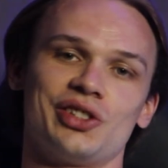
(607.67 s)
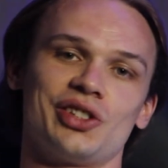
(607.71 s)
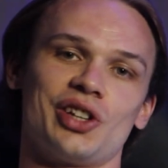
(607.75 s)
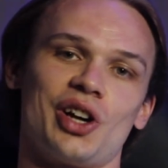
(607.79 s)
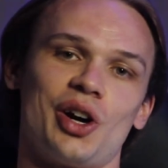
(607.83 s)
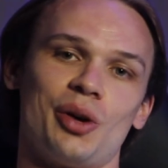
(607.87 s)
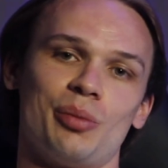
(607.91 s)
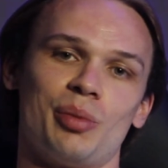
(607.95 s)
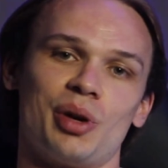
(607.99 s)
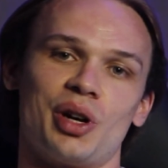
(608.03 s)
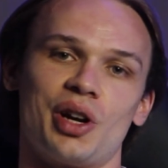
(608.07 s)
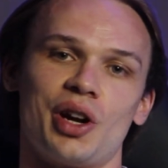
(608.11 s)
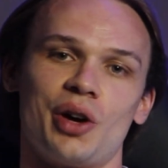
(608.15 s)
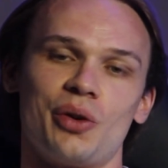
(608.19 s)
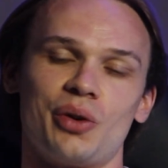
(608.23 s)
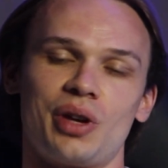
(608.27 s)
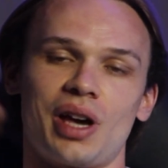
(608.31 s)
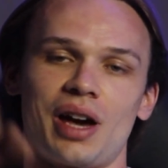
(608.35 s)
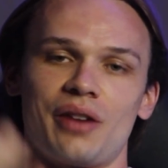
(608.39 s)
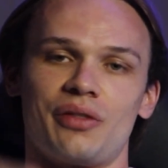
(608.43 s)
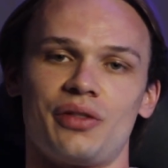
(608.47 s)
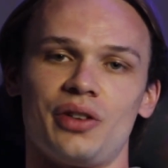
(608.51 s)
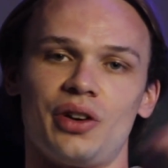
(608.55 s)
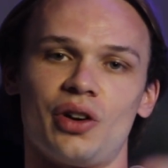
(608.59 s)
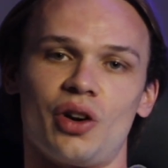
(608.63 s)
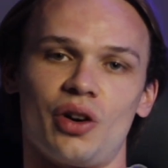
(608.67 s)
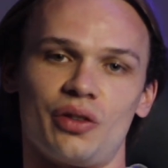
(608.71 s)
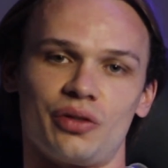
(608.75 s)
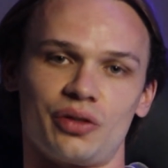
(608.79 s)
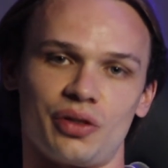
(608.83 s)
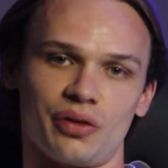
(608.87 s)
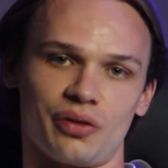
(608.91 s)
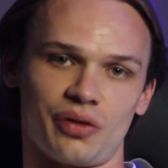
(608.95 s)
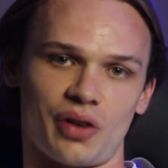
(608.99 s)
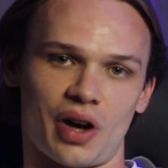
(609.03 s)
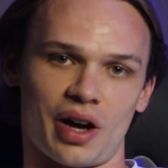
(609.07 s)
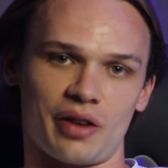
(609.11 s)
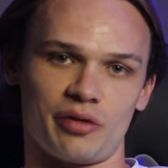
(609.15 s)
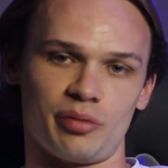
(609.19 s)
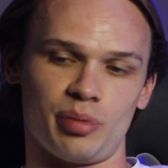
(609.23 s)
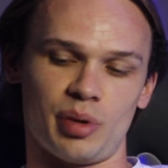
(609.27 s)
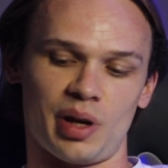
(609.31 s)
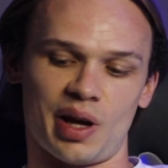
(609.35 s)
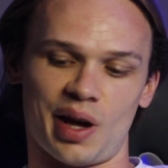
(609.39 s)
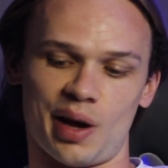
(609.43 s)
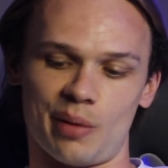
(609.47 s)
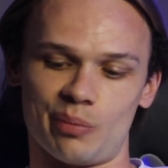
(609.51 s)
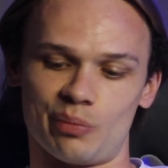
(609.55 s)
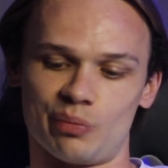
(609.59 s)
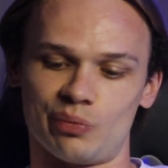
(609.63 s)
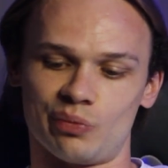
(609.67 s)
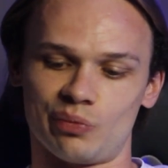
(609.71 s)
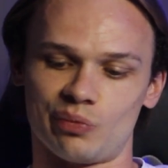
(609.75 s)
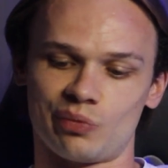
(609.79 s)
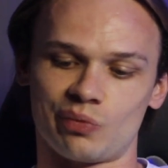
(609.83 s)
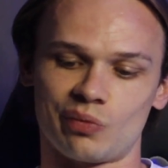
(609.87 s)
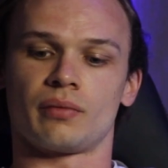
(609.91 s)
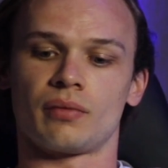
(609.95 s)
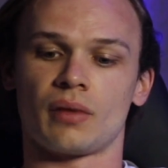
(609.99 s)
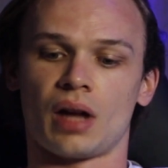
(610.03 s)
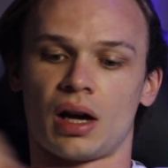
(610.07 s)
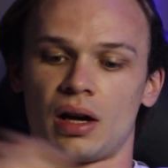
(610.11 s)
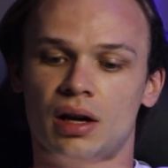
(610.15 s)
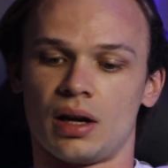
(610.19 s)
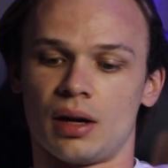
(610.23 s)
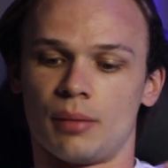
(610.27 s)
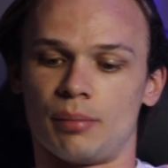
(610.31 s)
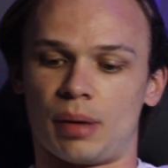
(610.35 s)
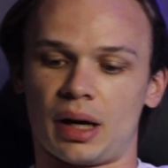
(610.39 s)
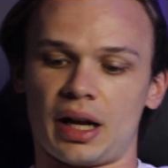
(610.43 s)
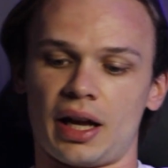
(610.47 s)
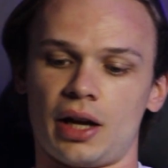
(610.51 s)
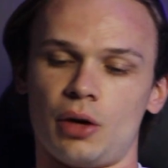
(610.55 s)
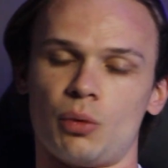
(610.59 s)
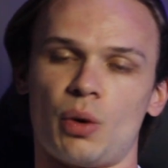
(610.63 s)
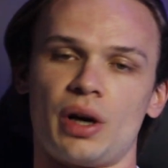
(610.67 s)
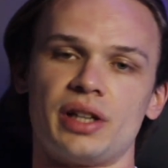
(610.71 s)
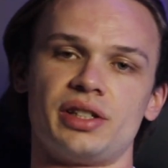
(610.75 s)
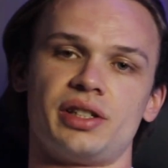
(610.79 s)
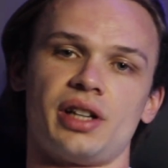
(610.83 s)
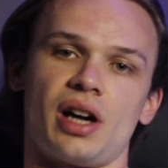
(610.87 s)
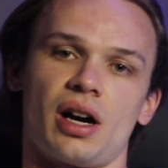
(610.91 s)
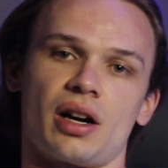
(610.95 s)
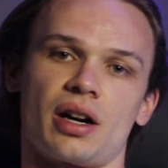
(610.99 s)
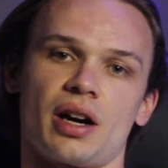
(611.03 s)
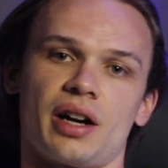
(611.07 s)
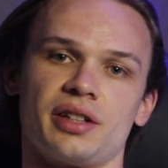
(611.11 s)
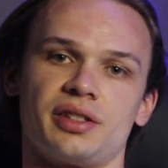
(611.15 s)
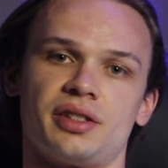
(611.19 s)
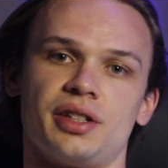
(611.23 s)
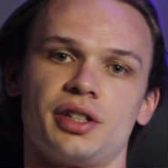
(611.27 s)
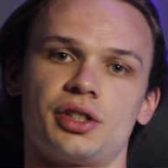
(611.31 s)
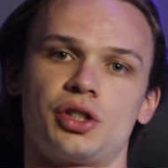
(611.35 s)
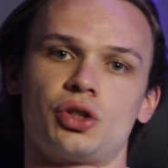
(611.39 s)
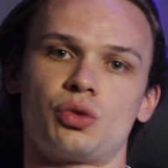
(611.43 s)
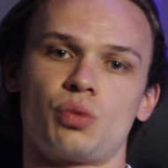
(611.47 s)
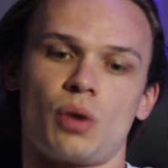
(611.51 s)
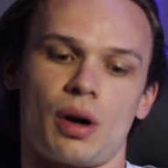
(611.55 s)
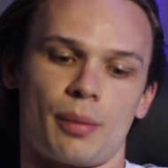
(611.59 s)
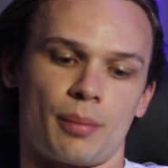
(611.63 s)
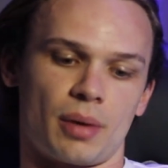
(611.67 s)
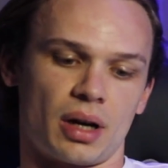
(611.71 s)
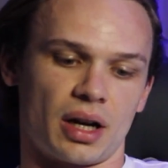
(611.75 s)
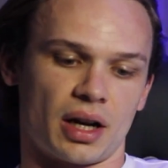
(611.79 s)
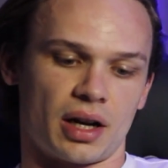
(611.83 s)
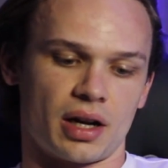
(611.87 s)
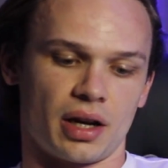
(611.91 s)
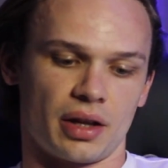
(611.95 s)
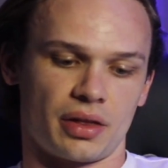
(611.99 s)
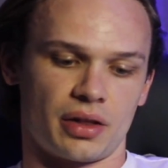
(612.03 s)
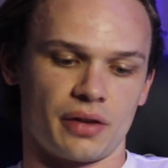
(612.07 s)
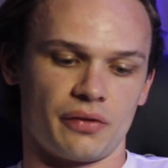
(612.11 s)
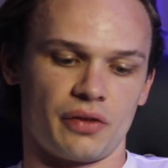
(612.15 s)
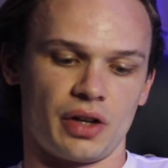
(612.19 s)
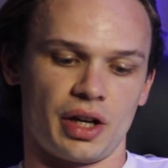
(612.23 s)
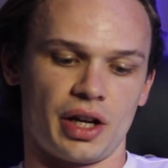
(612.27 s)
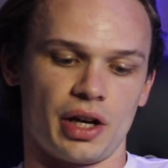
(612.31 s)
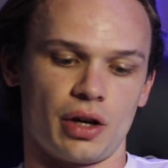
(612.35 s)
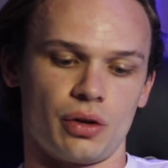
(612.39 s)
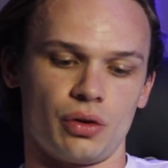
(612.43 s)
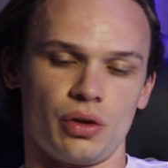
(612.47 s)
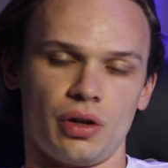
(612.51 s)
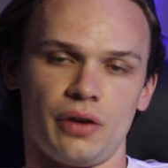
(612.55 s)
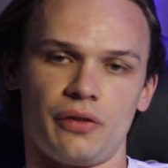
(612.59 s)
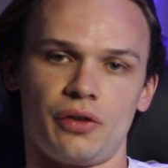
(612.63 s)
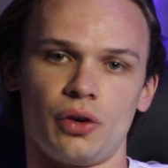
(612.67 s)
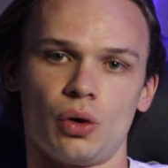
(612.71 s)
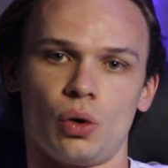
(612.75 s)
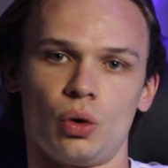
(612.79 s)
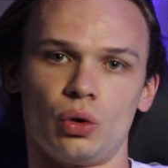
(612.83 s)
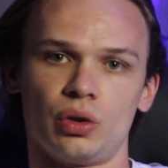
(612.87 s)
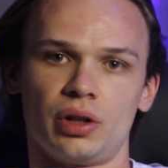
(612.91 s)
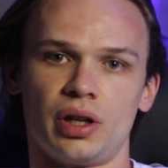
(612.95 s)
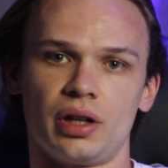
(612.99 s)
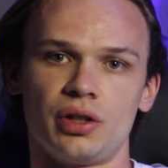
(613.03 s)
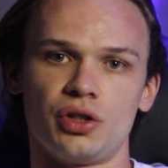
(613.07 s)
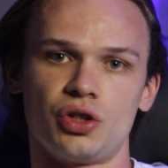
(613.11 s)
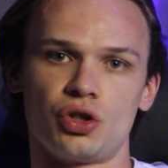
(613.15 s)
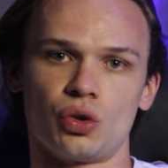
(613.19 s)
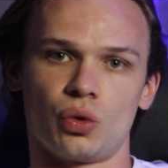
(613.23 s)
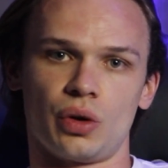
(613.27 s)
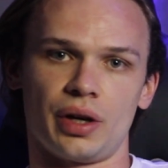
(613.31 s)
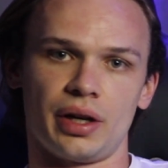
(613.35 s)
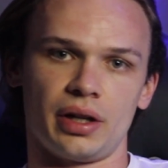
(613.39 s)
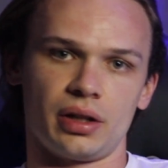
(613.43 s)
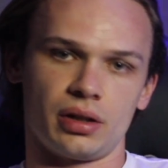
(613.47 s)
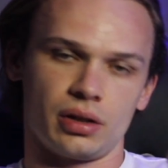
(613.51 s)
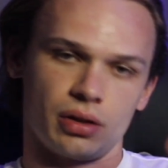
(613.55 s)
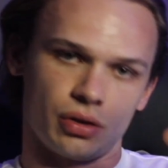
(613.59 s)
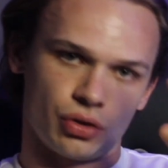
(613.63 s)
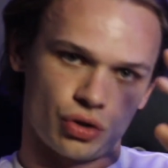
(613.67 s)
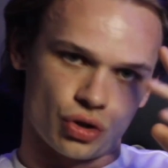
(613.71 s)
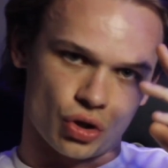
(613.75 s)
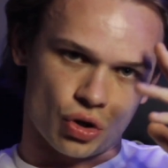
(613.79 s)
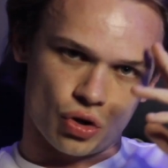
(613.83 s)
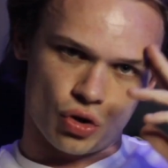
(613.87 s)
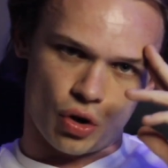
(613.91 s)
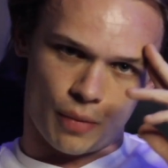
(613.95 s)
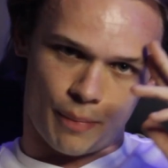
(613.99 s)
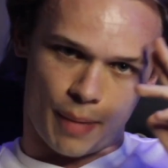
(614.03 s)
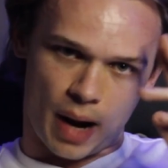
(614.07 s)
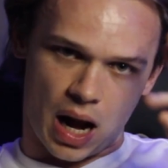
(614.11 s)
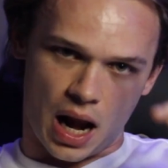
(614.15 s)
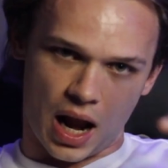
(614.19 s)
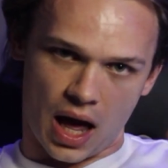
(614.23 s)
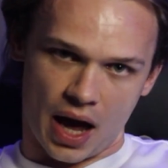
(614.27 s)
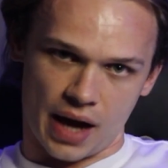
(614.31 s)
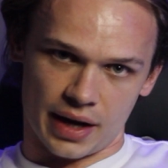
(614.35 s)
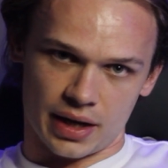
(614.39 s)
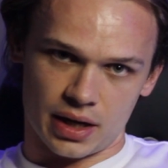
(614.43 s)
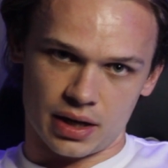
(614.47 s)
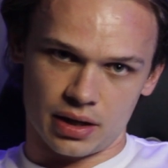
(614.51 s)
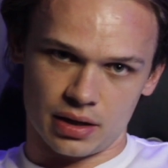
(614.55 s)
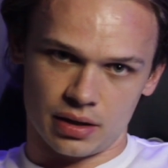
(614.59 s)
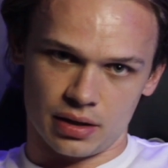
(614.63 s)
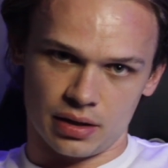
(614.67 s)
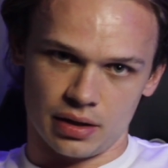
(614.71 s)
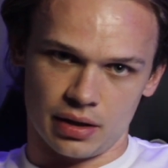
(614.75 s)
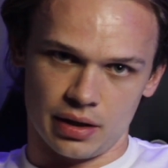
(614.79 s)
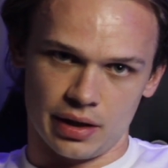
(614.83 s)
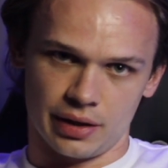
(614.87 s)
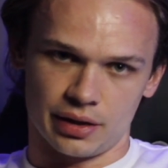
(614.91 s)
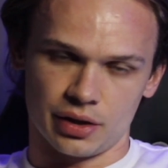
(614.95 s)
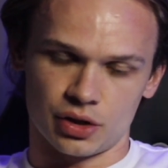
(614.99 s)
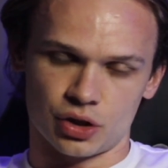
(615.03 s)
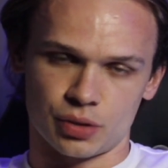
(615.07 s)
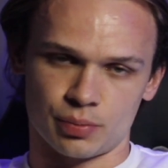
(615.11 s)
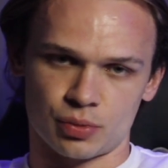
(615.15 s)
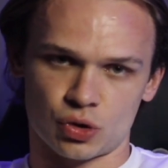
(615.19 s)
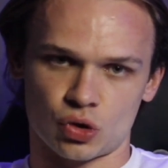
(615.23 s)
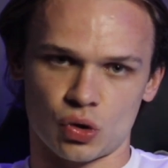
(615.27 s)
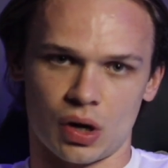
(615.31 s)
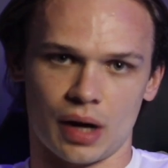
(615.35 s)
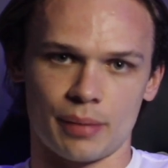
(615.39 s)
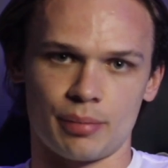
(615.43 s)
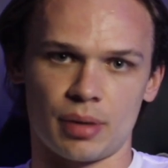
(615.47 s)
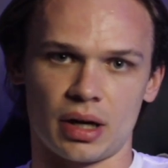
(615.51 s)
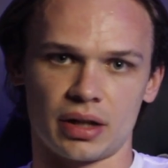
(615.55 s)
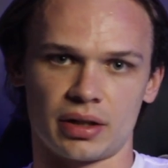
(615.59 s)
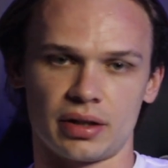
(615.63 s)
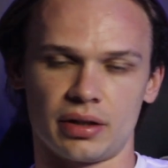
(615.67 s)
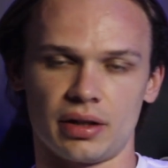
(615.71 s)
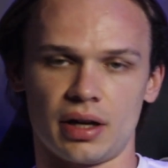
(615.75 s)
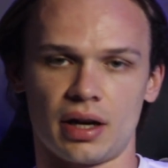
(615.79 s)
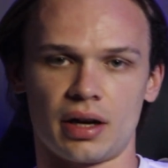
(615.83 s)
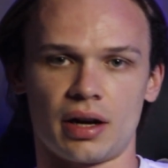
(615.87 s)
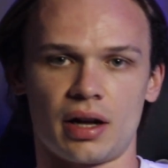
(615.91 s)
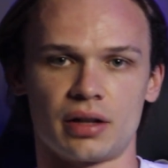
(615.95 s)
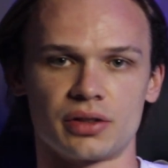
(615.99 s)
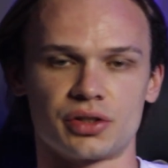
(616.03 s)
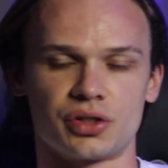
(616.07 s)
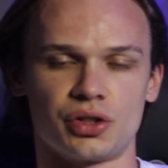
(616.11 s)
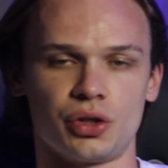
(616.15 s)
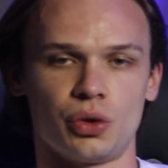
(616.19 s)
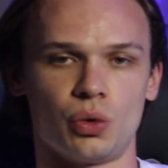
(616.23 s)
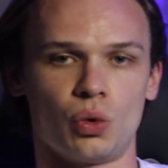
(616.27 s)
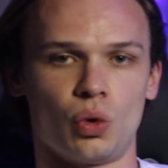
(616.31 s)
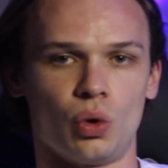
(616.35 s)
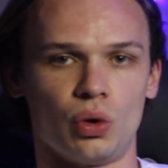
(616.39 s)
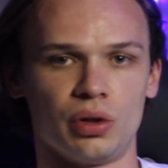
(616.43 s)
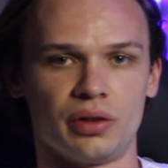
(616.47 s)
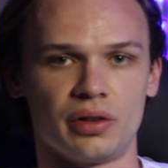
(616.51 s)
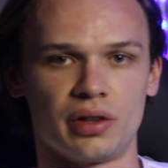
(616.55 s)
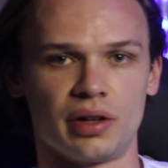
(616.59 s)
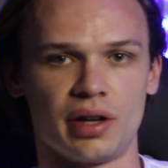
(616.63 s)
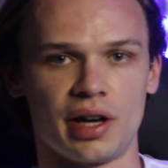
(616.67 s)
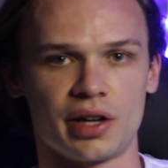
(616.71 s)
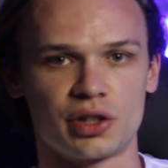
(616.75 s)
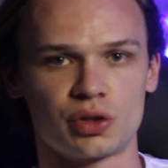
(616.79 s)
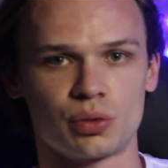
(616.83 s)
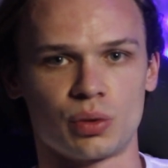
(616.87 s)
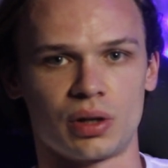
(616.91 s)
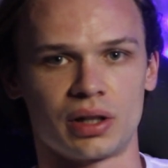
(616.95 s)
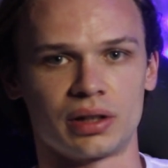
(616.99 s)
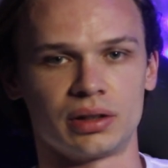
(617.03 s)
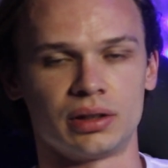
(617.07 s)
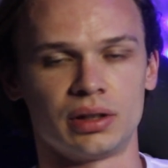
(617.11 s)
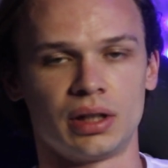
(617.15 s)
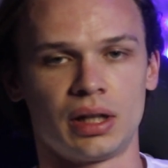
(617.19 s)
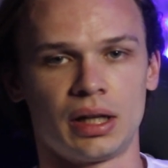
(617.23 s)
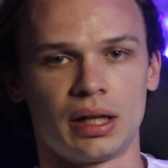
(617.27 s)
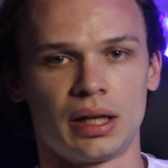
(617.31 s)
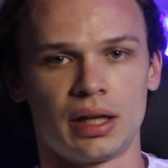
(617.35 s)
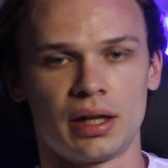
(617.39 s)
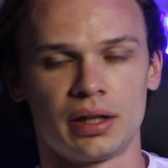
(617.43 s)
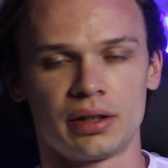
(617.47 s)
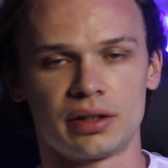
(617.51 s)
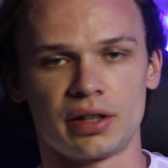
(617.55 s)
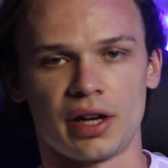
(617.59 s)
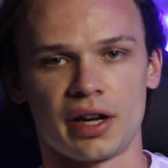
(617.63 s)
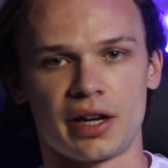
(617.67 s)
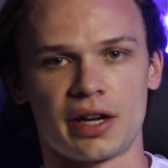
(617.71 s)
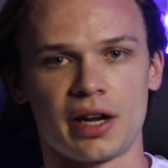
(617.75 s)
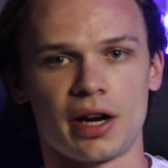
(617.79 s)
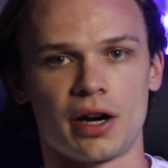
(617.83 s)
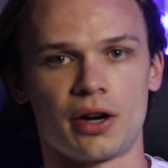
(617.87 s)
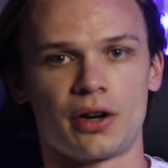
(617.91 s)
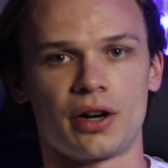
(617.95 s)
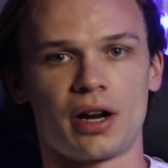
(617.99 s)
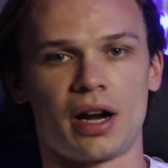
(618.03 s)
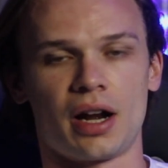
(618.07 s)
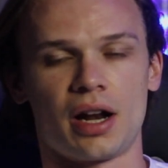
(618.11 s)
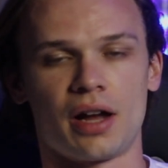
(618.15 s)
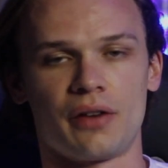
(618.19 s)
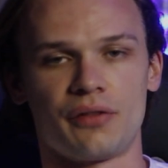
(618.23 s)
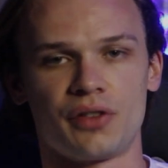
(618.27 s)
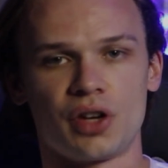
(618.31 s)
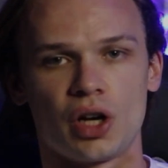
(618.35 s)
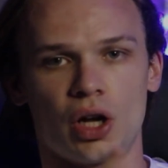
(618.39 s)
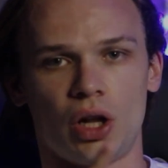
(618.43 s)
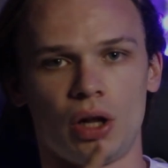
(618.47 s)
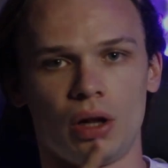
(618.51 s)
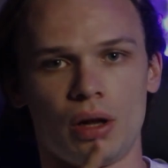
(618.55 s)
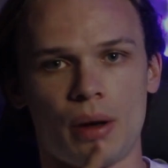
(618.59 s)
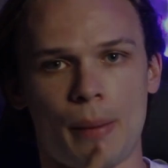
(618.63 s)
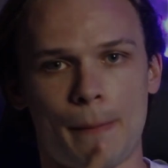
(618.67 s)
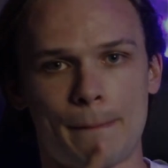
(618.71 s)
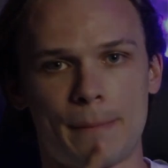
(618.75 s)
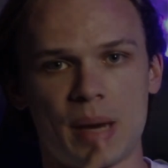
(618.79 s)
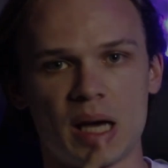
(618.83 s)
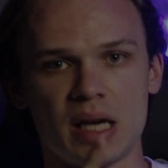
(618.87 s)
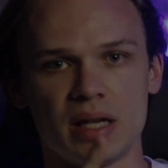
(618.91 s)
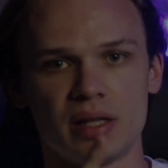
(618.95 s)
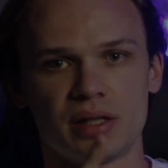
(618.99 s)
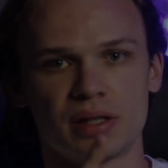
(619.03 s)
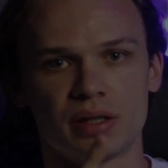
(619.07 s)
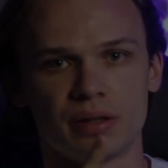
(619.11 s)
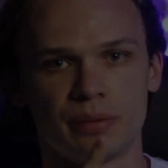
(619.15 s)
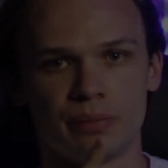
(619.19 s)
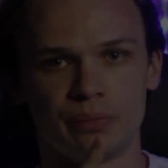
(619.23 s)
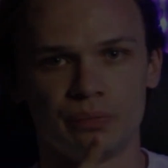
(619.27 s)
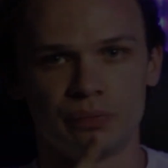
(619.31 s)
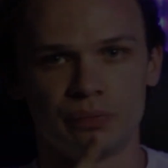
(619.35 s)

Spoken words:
But no caffeine after 5 p.m. But anyways, yeah guys, this is where I'm going to cut the video. If you all did enjoy, drop a like, hit the subscribe button, and I'll see you all in the next one. Take care, and I love y'all. Peace.